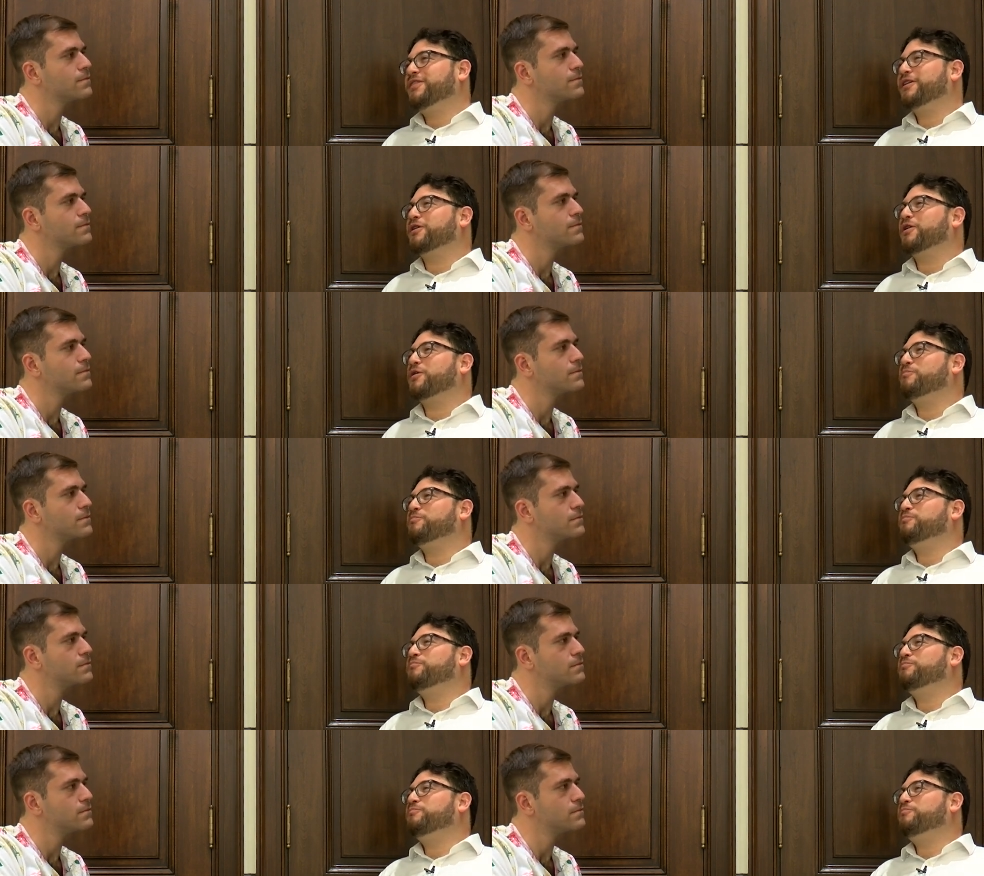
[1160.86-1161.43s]
Speaker 1: there
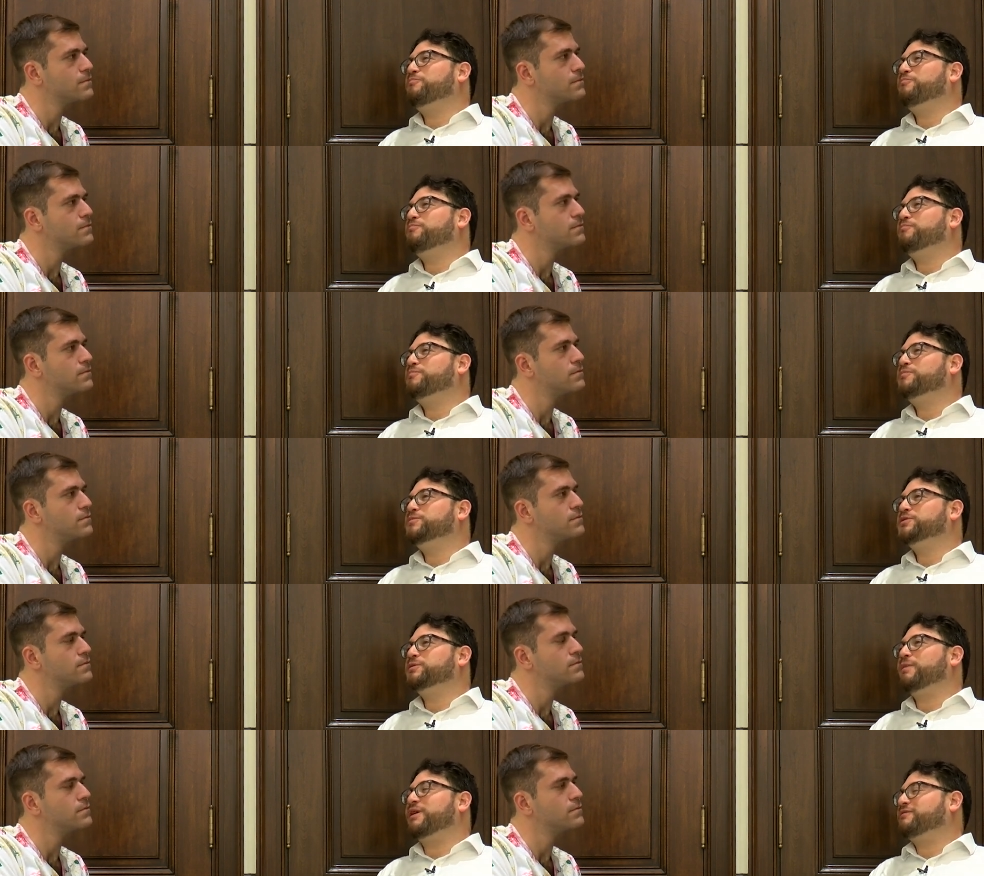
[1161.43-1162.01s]
are
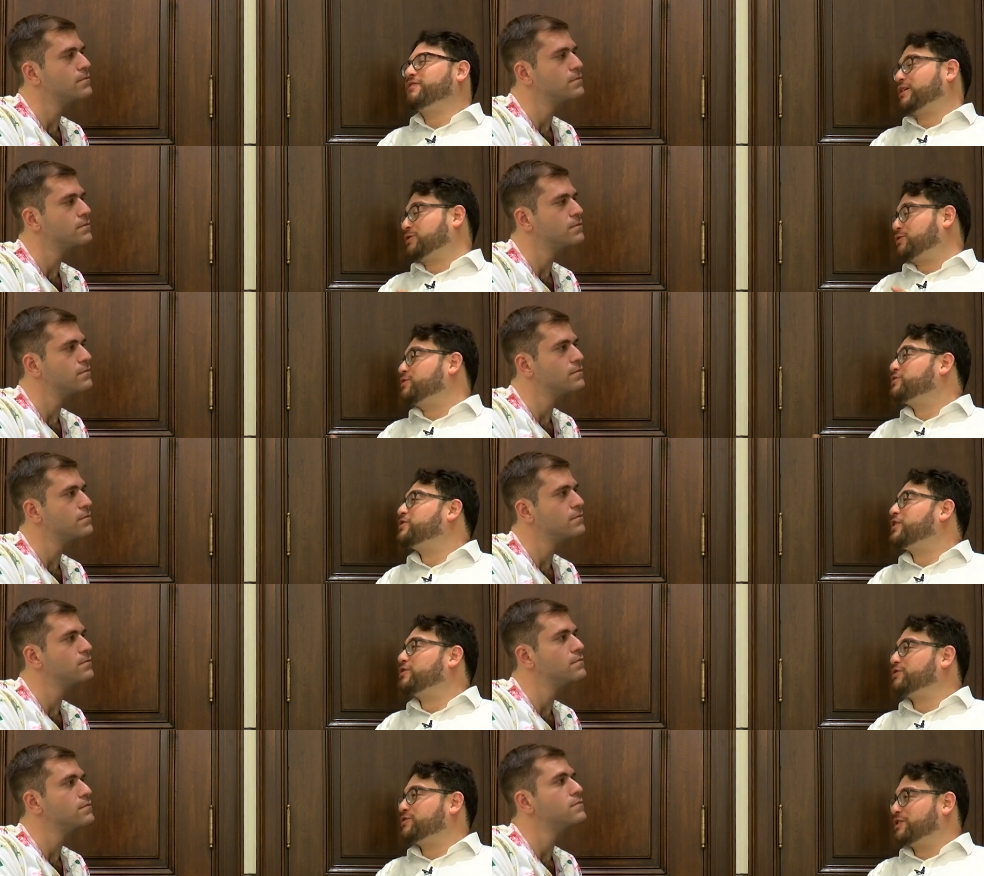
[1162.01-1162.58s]
cement
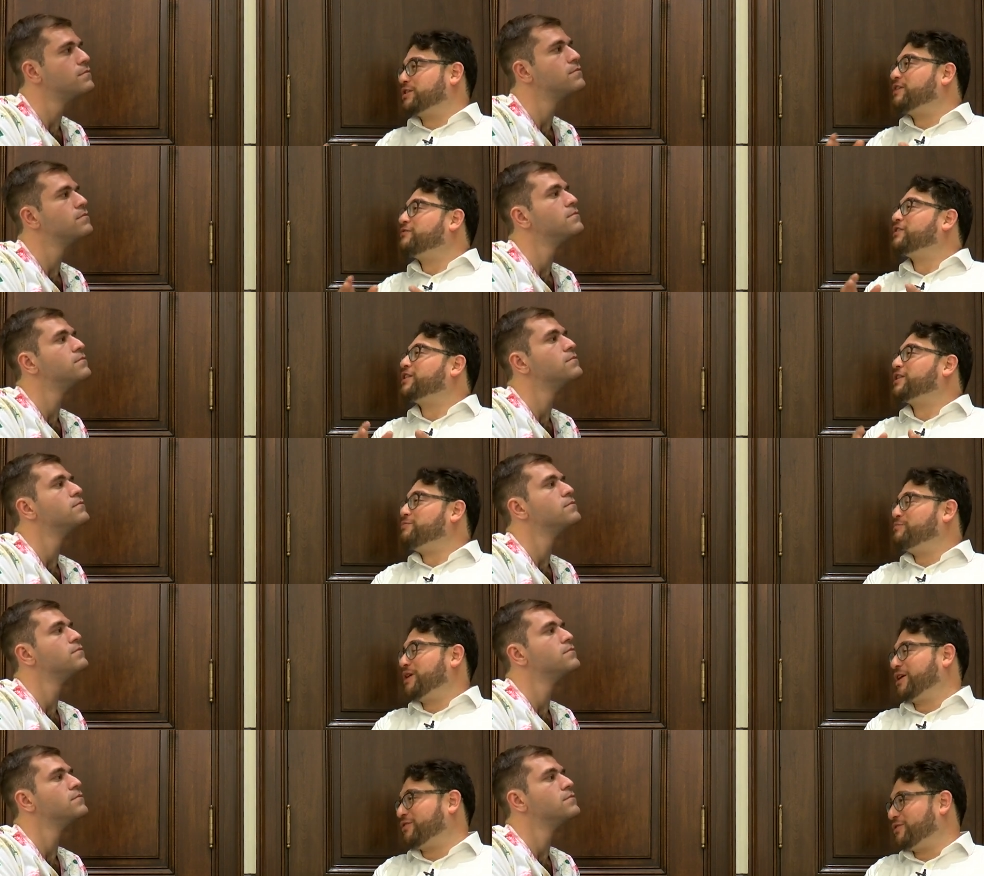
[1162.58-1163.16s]
factories that are
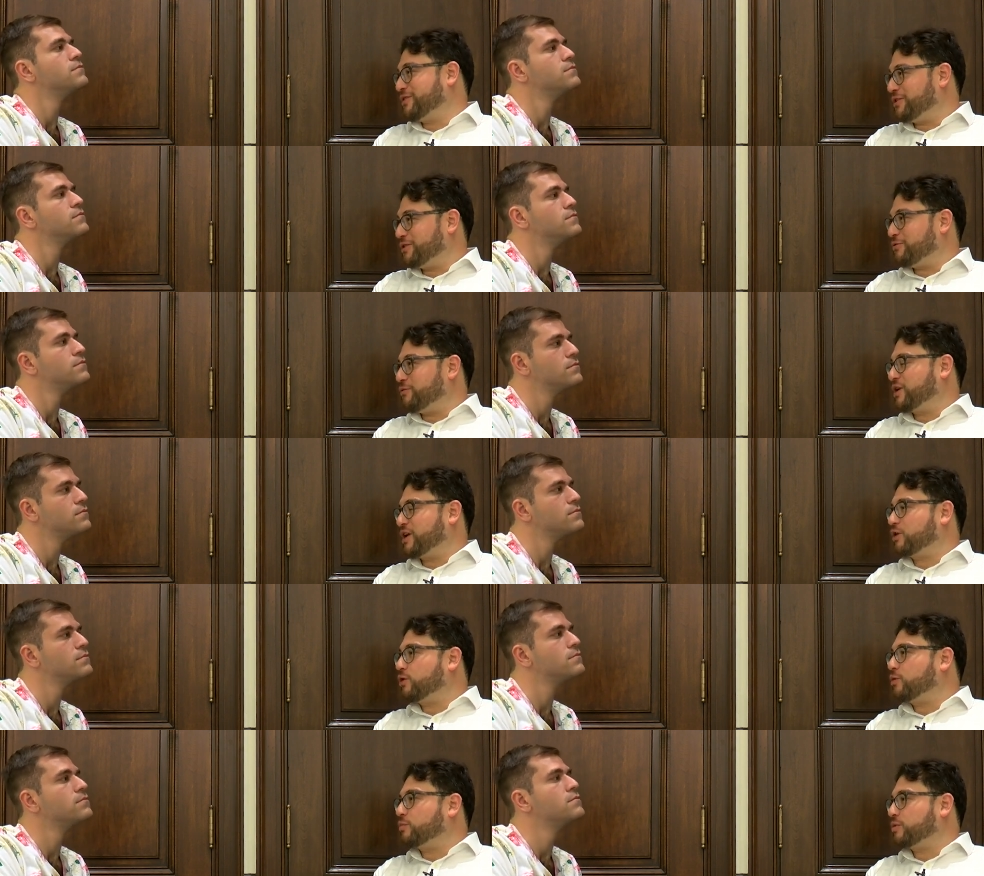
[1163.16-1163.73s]
significantly bigger than the
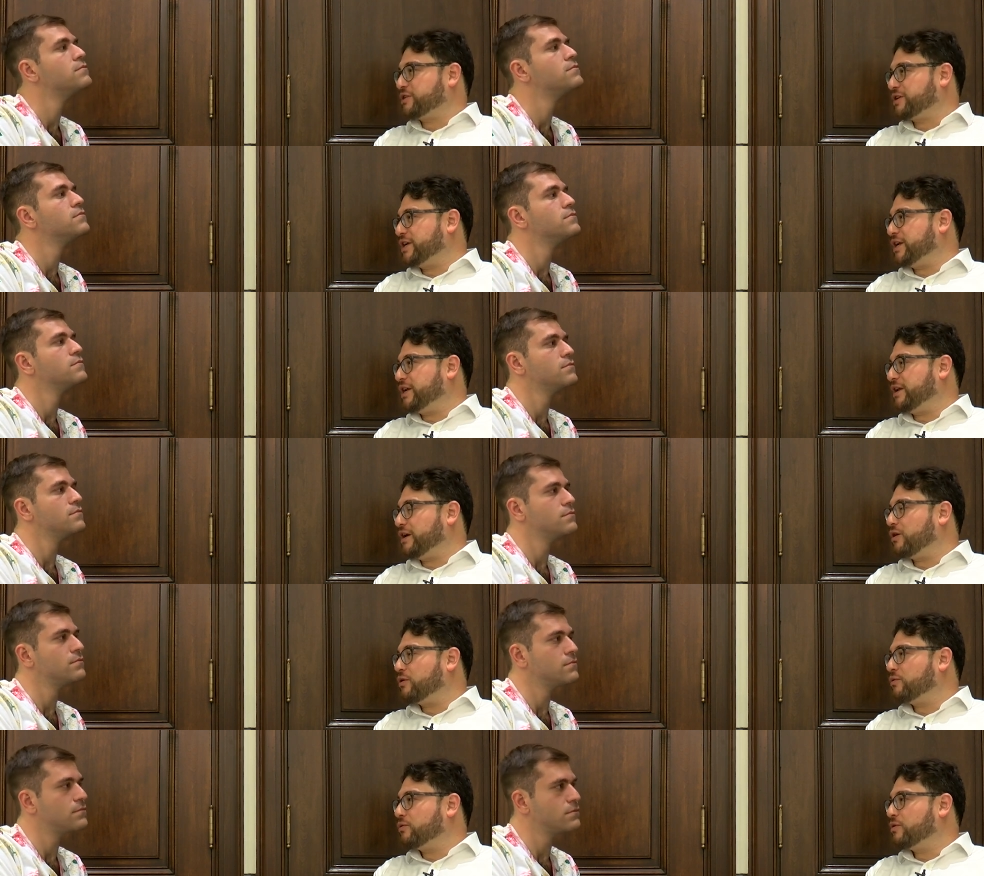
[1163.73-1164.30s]
one in
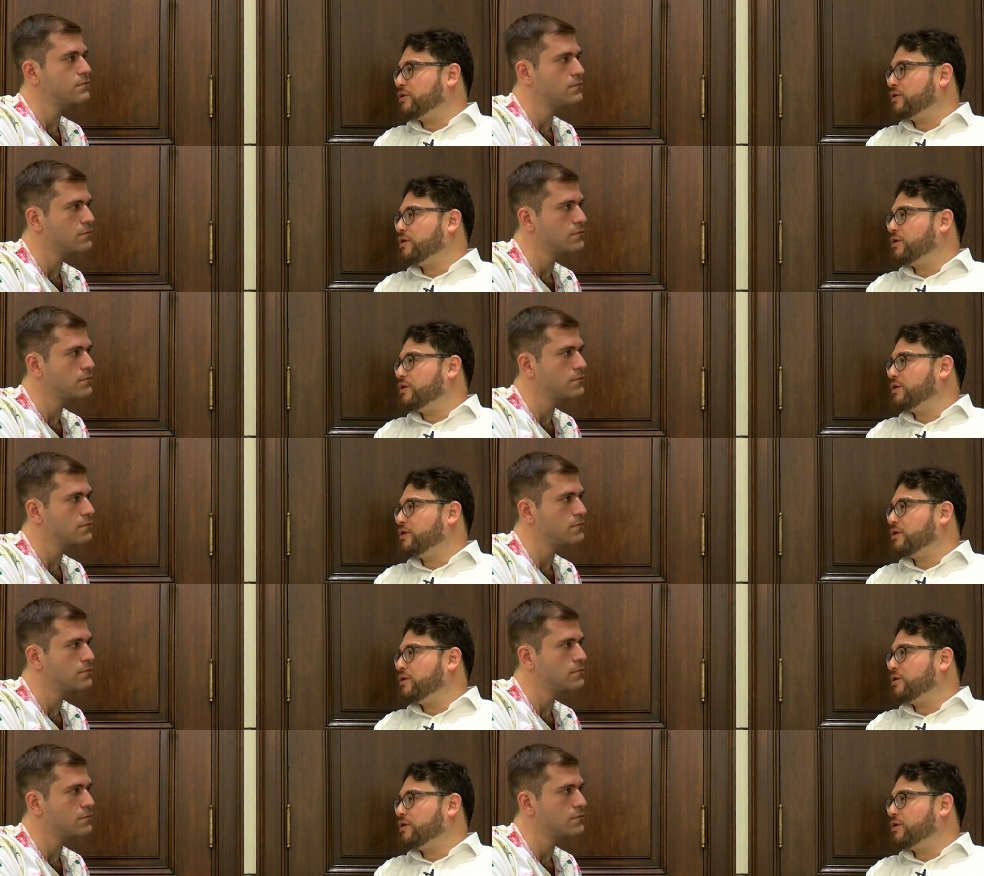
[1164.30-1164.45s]
Cupertino.